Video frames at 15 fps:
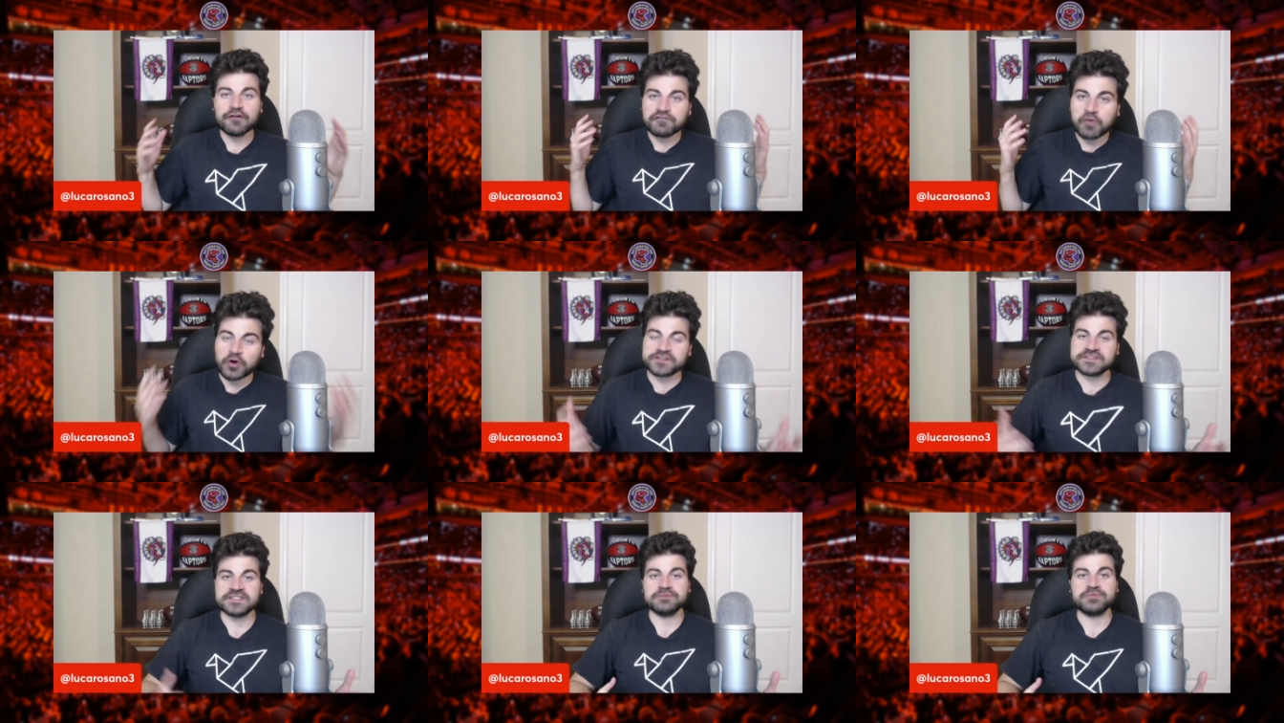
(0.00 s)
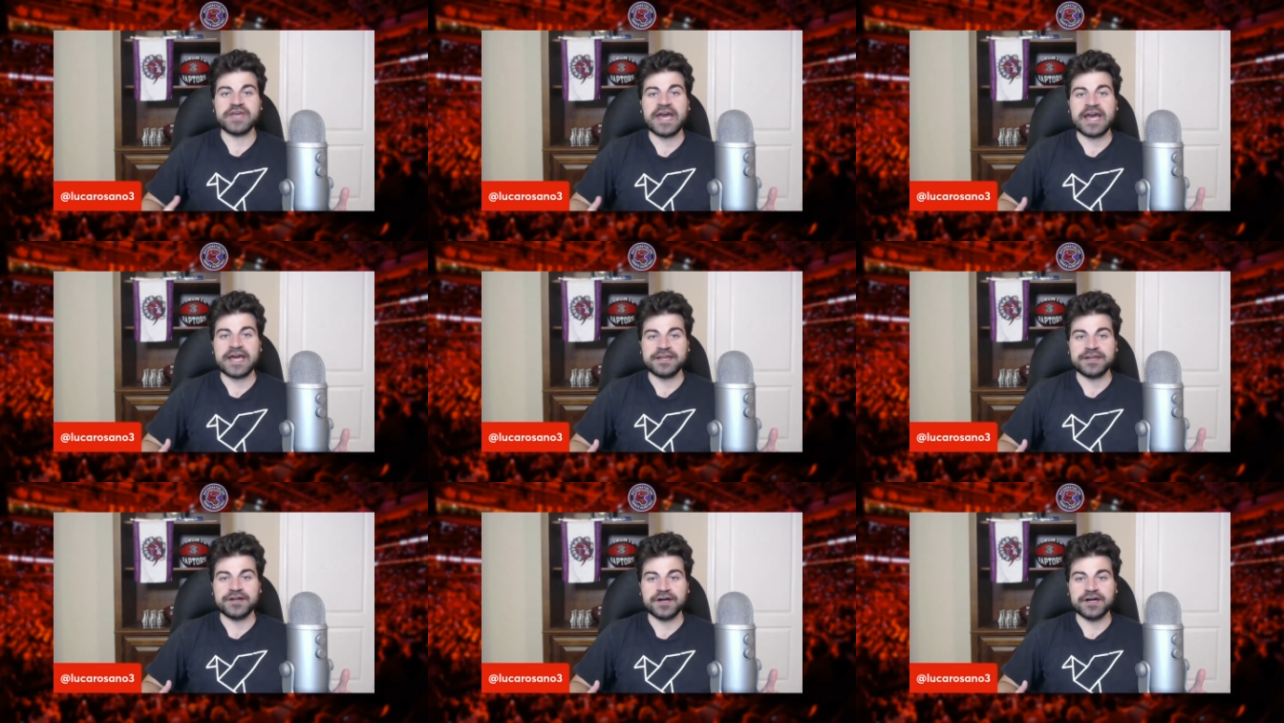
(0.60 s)
for Team
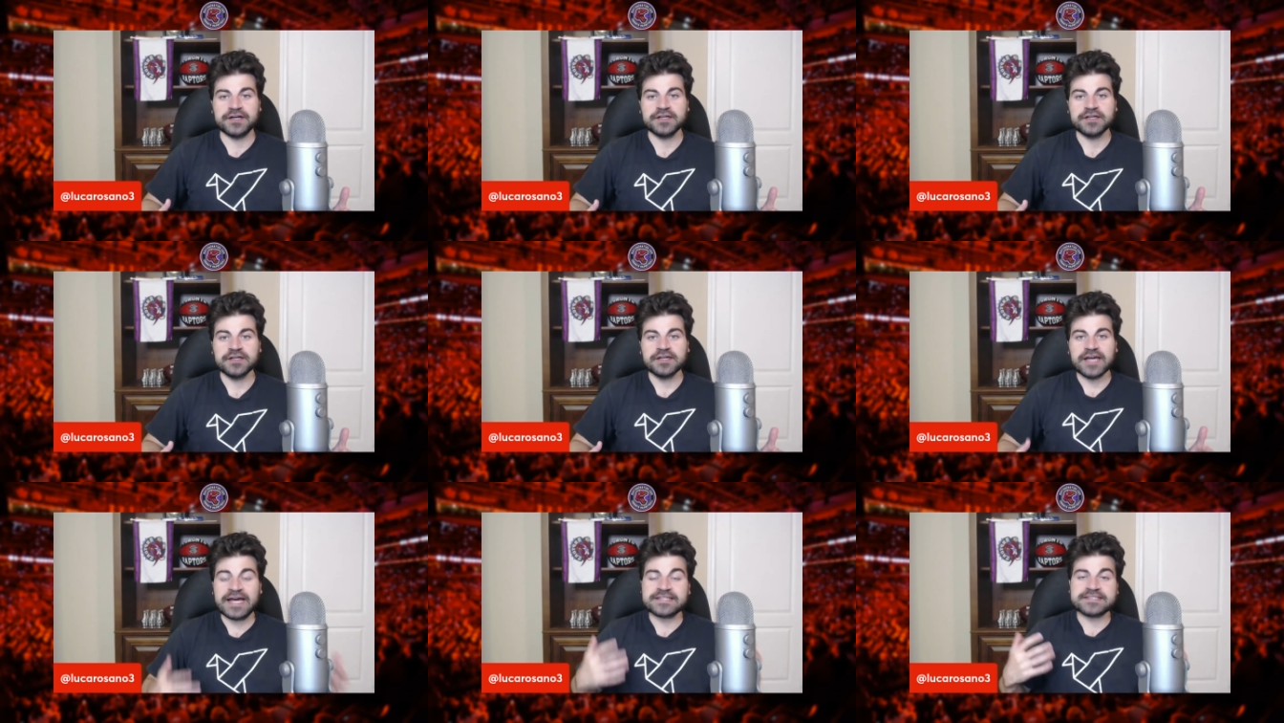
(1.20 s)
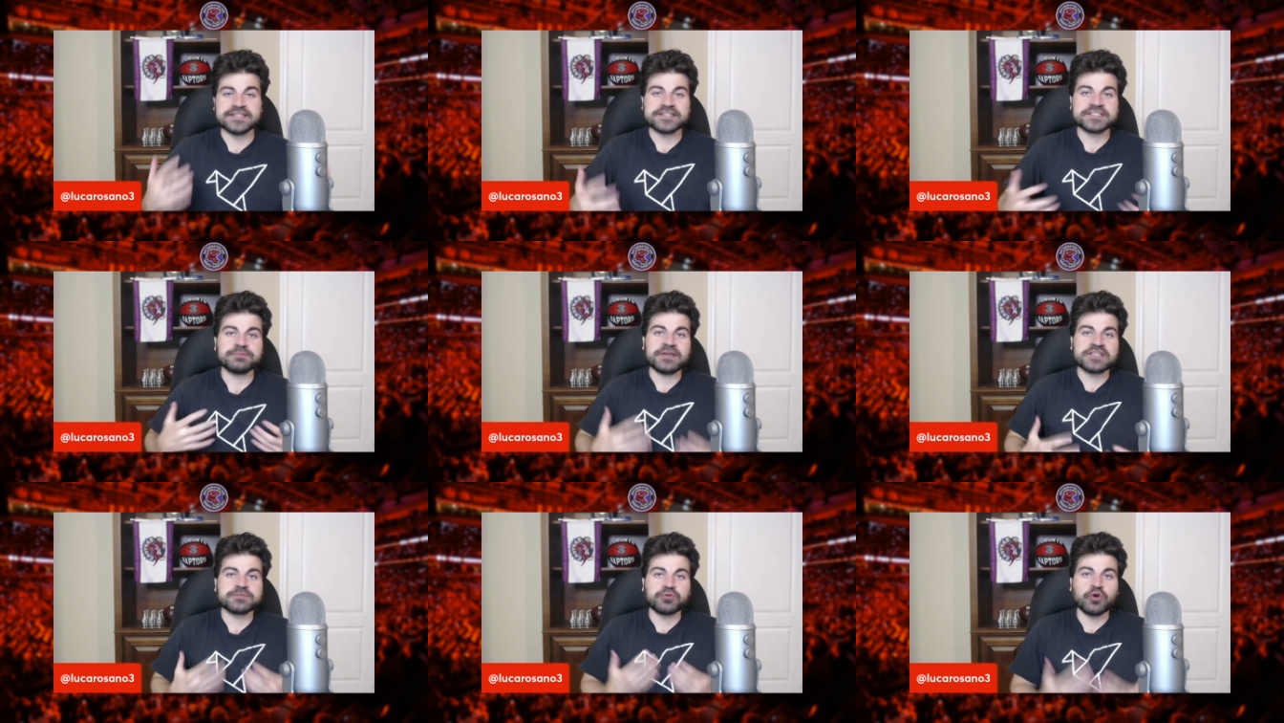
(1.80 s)
Canada as this men's